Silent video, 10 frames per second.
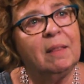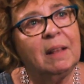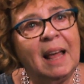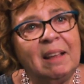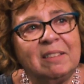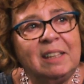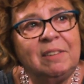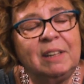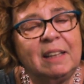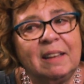The last
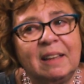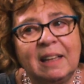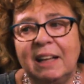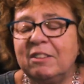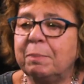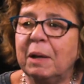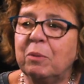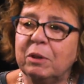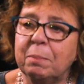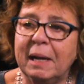evening I
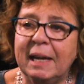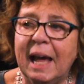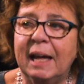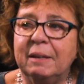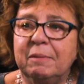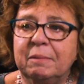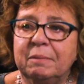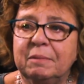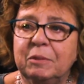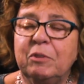spent with my dad
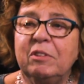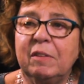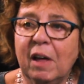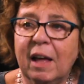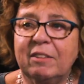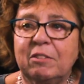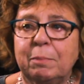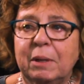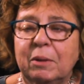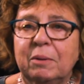was in the
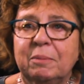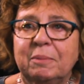hospital.